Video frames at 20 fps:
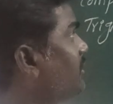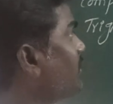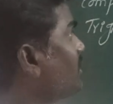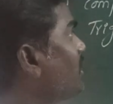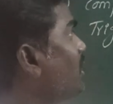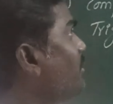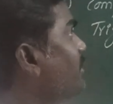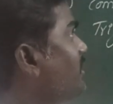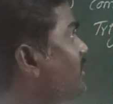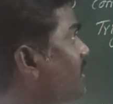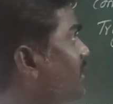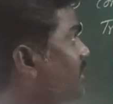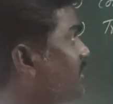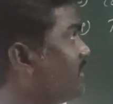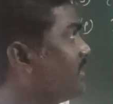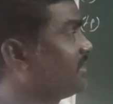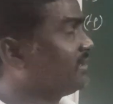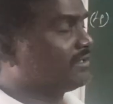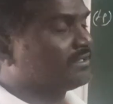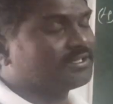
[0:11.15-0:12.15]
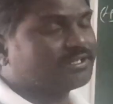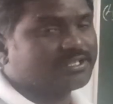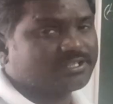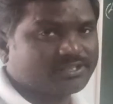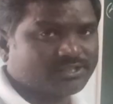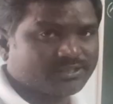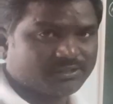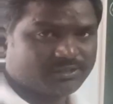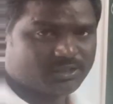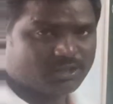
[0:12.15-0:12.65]
trigonometric
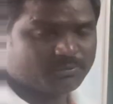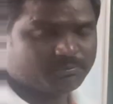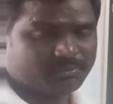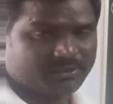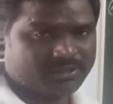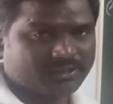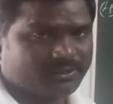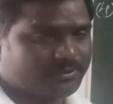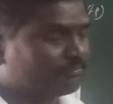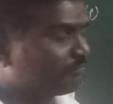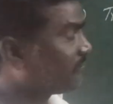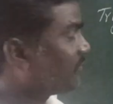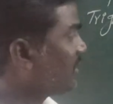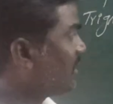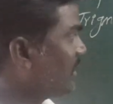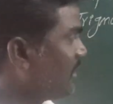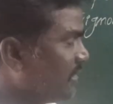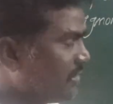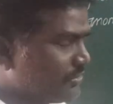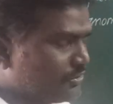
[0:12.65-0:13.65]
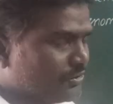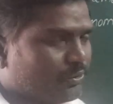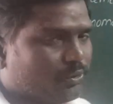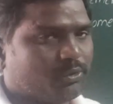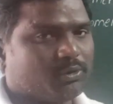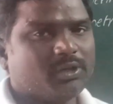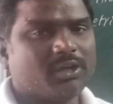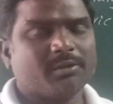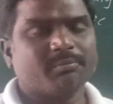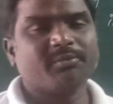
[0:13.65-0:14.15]
introduction topic.
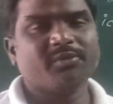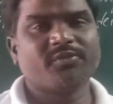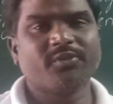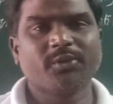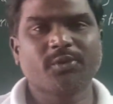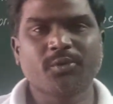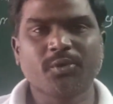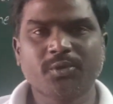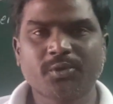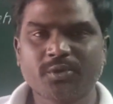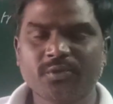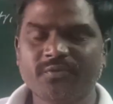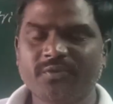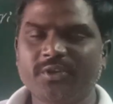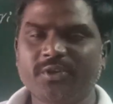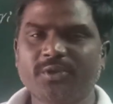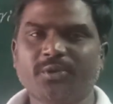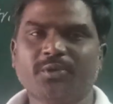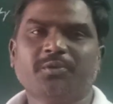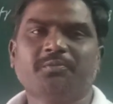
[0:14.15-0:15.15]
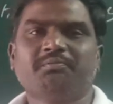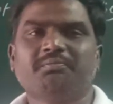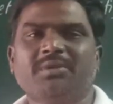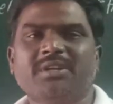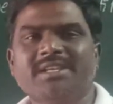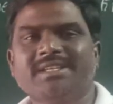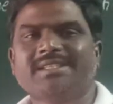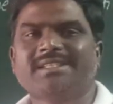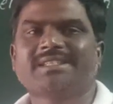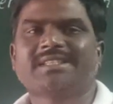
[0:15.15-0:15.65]
So, before go to video,
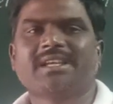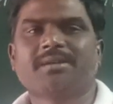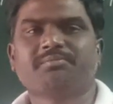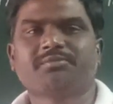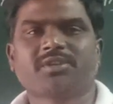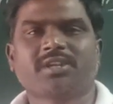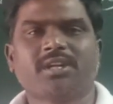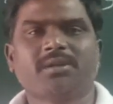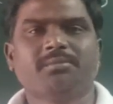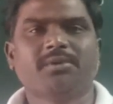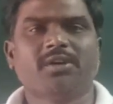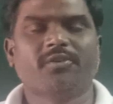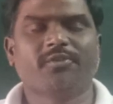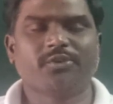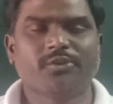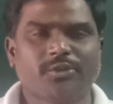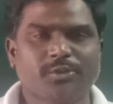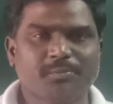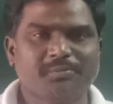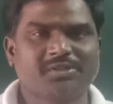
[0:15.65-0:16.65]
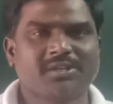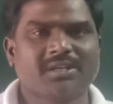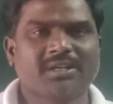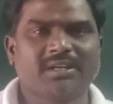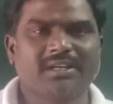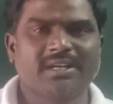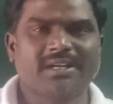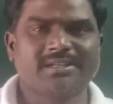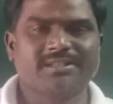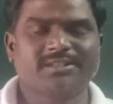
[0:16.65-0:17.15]
please subscribe our YouTube
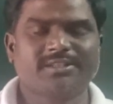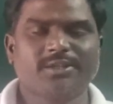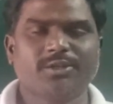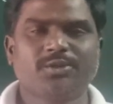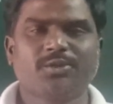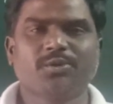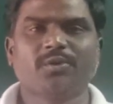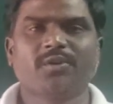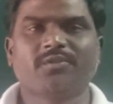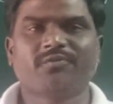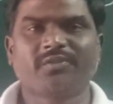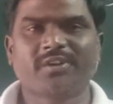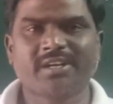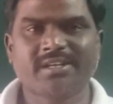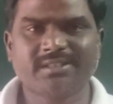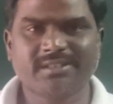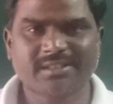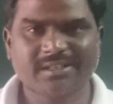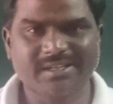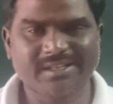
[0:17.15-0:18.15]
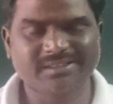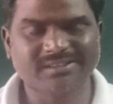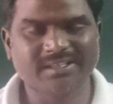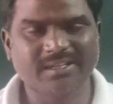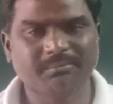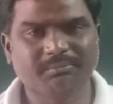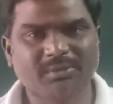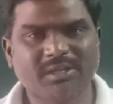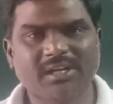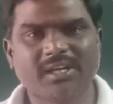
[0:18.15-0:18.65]
channel and share to your friends. Click
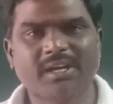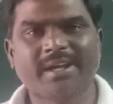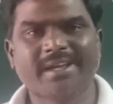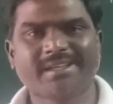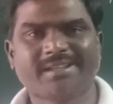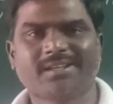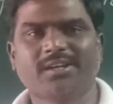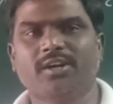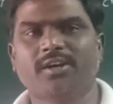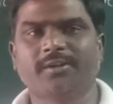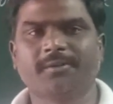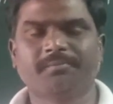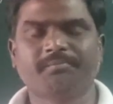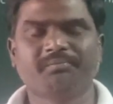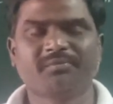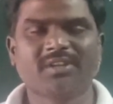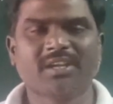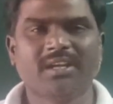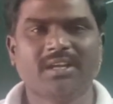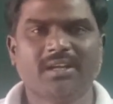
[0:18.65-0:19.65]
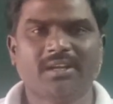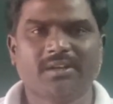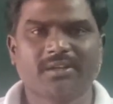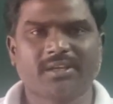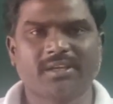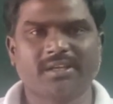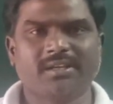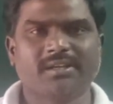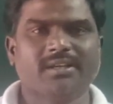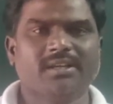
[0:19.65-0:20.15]
the bell icon.
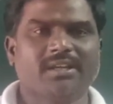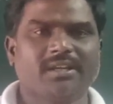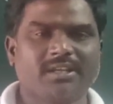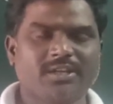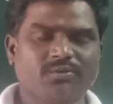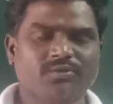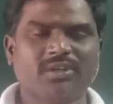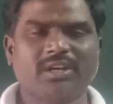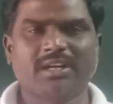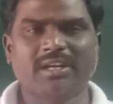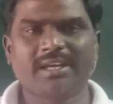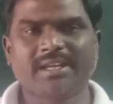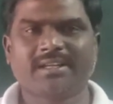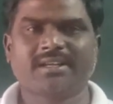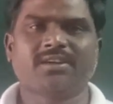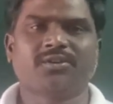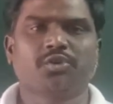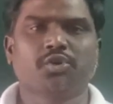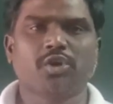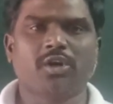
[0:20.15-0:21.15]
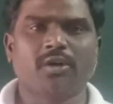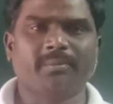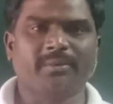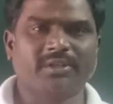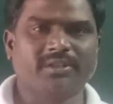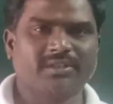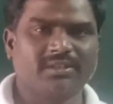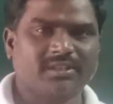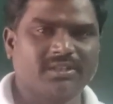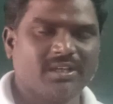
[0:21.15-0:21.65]
Okay, give the like and
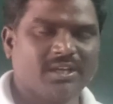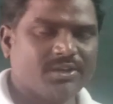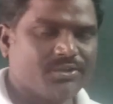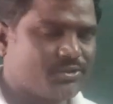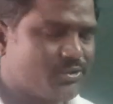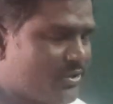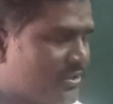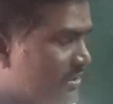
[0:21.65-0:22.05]
comment. So,